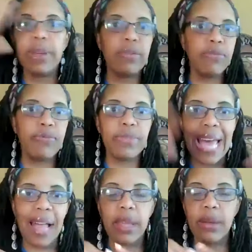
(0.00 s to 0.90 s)
big
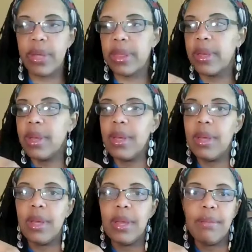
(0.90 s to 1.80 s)
salad with,
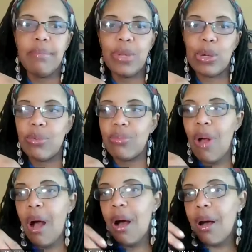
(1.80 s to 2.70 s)

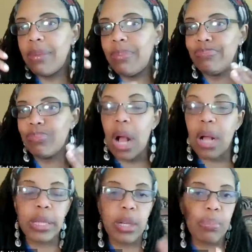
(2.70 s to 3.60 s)
raw
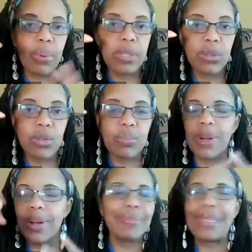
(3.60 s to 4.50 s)
broccoli or Brussels
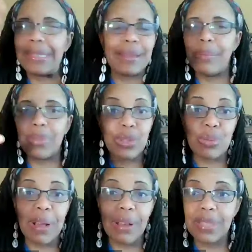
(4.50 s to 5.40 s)

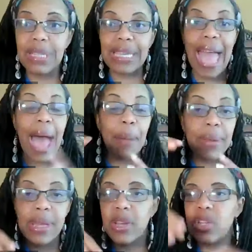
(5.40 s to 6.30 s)
sprouts,
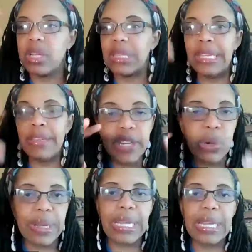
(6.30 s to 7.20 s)
cabbage and leafy
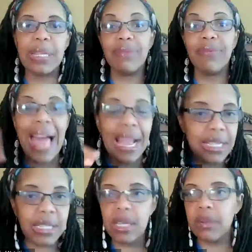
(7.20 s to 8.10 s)
greens and
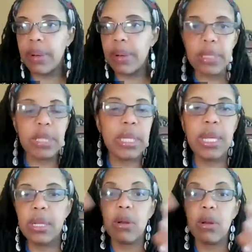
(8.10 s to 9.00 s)
flaxseed and pumpkin seed